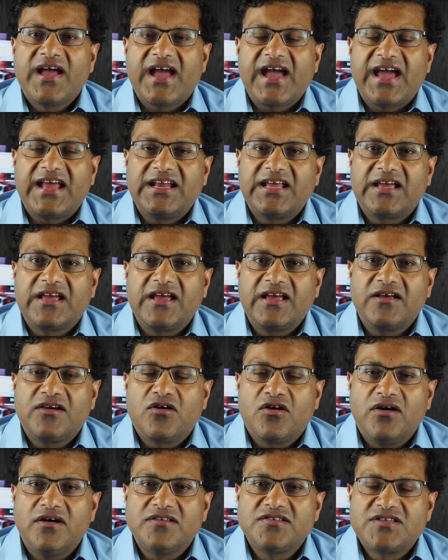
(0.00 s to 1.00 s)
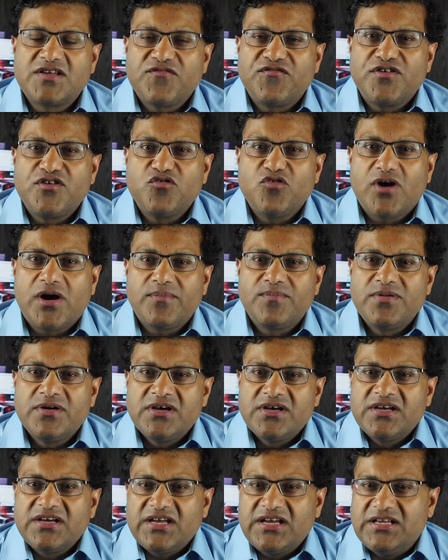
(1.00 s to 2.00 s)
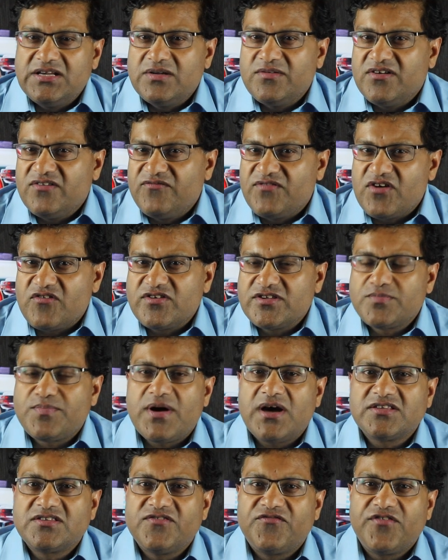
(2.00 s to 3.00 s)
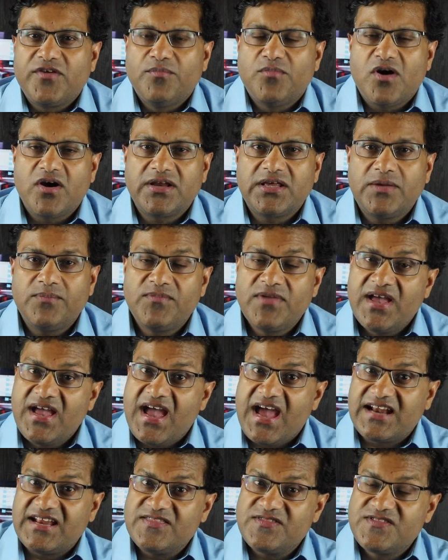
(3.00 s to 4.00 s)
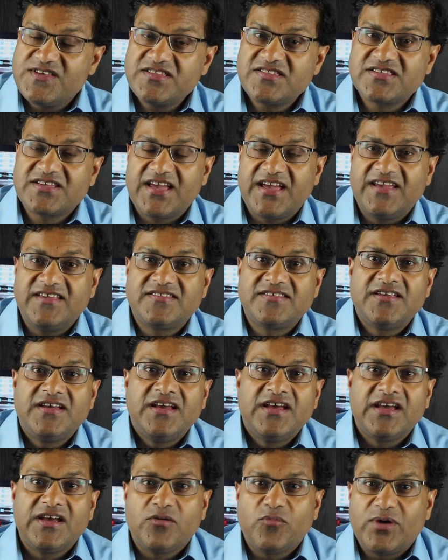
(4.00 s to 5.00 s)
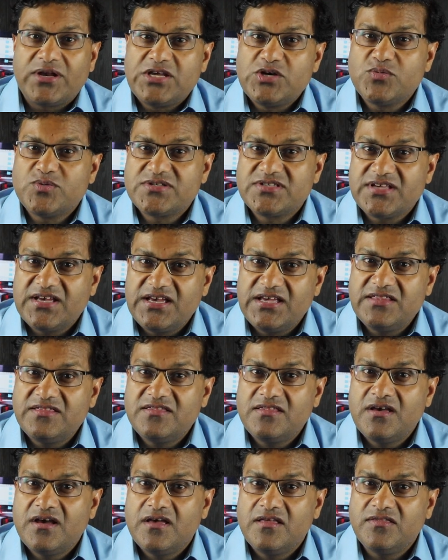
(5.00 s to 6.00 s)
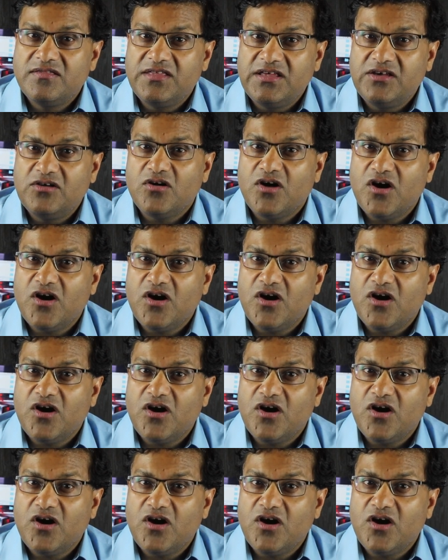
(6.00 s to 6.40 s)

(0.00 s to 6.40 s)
And it can stiffen you up in various parts of your body. And in this case, when he was in the